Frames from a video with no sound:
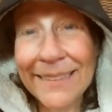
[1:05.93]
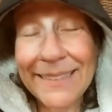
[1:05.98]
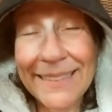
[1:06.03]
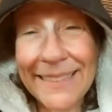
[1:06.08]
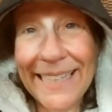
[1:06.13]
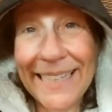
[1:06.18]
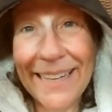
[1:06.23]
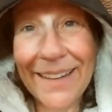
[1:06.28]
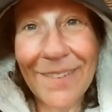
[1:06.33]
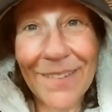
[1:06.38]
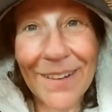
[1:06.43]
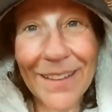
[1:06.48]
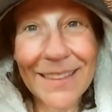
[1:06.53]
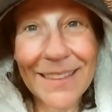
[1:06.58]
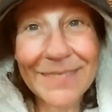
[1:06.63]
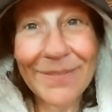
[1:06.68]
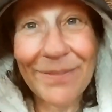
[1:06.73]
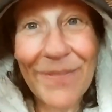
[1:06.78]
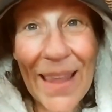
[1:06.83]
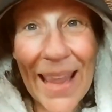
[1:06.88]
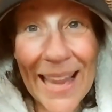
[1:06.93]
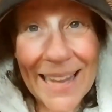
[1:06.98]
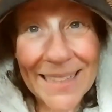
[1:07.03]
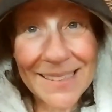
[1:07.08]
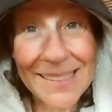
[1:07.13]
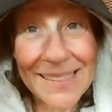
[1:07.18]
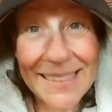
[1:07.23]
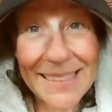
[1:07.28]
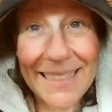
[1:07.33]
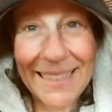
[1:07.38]
sitting on the van
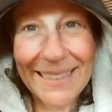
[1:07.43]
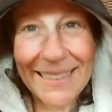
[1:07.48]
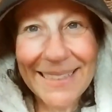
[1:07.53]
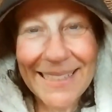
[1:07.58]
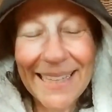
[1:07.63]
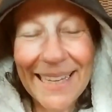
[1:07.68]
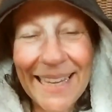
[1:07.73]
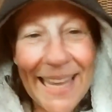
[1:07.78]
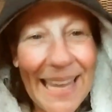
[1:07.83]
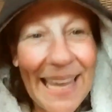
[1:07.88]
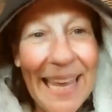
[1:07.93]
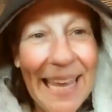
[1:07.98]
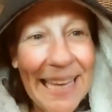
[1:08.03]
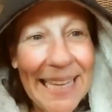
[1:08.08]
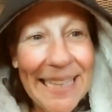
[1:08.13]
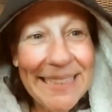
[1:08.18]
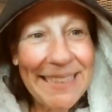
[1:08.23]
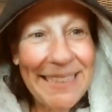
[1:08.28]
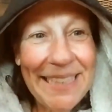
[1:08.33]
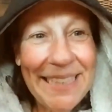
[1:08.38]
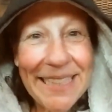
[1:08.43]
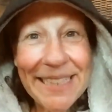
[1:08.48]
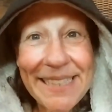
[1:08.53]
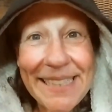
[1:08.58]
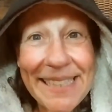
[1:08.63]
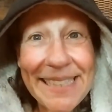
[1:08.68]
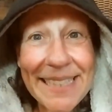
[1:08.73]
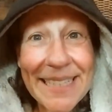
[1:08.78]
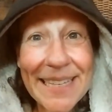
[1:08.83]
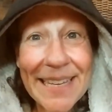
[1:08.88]
seat,
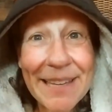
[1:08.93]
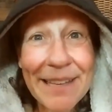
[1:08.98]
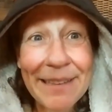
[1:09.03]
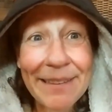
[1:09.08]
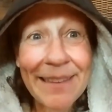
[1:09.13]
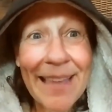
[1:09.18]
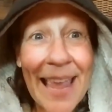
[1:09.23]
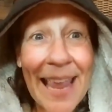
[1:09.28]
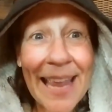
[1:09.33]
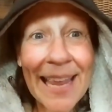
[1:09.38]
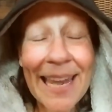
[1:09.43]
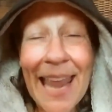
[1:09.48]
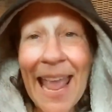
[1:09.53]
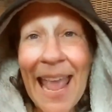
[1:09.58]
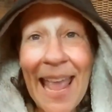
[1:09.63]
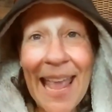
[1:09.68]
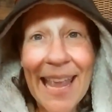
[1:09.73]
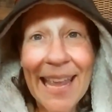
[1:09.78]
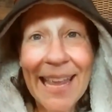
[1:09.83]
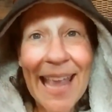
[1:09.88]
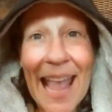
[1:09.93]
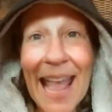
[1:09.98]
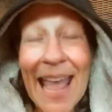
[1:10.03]
just laying an egg.